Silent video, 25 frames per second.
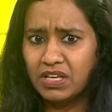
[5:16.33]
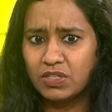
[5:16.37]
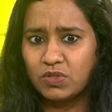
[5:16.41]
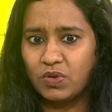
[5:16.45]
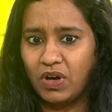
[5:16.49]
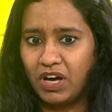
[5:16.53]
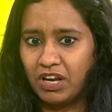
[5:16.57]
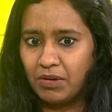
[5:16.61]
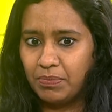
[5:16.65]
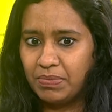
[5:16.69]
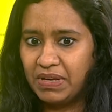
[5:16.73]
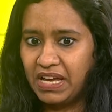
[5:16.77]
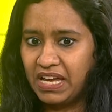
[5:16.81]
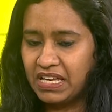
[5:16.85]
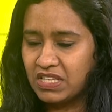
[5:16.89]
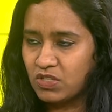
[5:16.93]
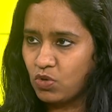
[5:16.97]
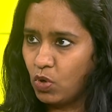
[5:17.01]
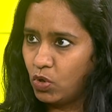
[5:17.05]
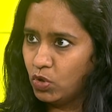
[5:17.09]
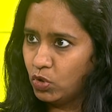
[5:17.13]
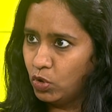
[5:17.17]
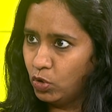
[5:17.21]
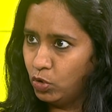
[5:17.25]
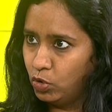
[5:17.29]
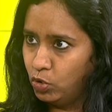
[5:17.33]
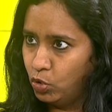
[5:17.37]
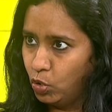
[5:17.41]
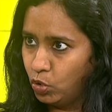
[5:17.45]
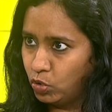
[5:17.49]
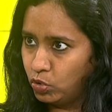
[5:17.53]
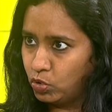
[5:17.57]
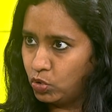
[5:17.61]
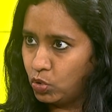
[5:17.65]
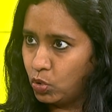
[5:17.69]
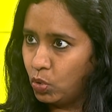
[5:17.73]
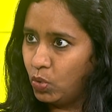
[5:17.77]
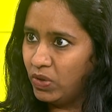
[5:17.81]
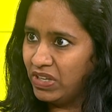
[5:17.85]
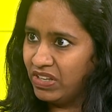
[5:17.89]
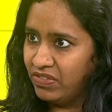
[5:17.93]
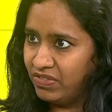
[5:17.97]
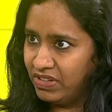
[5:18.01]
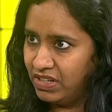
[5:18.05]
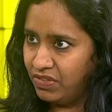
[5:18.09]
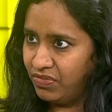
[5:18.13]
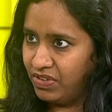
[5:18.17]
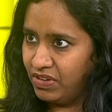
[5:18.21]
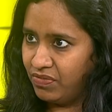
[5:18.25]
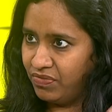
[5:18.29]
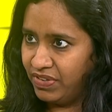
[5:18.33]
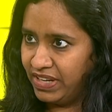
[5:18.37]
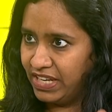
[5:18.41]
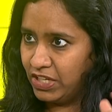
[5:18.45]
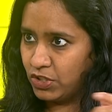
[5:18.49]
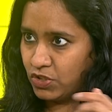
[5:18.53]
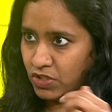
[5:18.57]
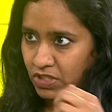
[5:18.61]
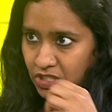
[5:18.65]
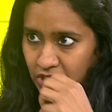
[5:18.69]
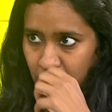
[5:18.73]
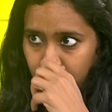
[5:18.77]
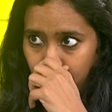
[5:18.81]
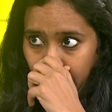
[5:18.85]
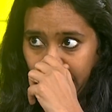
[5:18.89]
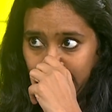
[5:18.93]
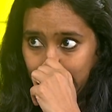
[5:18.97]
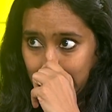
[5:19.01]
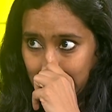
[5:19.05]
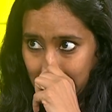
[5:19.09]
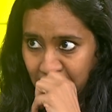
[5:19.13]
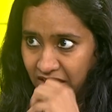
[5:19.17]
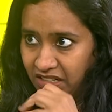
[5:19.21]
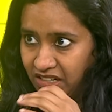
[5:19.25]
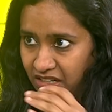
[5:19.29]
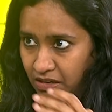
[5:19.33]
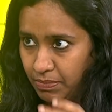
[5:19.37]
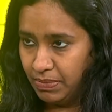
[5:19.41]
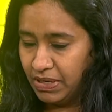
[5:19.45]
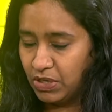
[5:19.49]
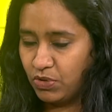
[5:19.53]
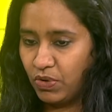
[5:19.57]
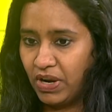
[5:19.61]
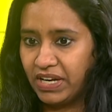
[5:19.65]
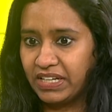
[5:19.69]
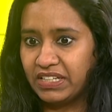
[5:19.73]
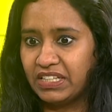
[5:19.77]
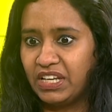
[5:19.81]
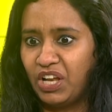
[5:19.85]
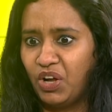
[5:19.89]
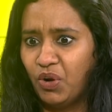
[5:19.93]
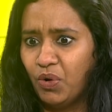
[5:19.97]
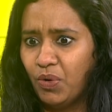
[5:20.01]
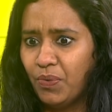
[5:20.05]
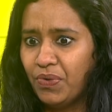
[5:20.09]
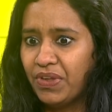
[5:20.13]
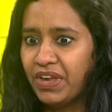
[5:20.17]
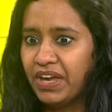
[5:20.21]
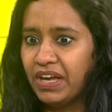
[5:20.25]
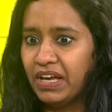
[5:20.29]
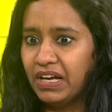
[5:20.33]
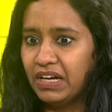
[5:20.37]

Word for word: So RBI is going to look through even if inflation spikes a little bit right now.